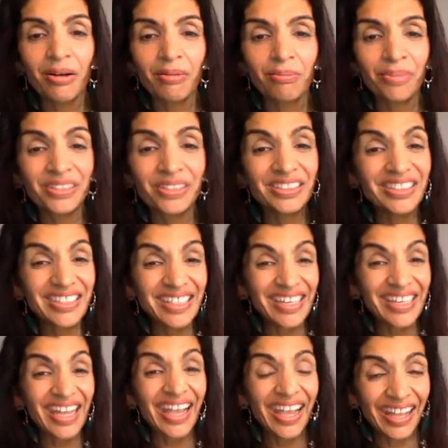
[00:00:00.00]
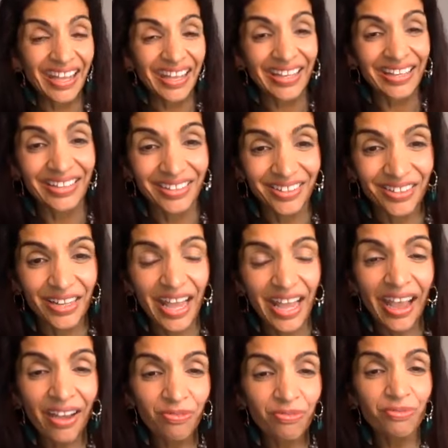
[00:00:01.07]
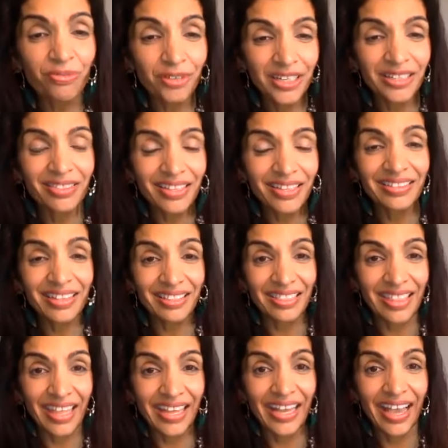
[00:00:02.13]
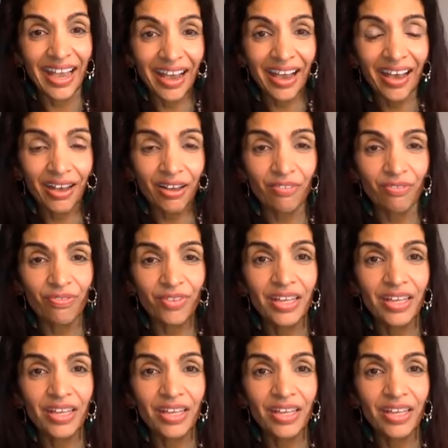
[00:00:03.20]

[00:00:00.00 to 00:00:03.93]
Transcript: but today everything that they have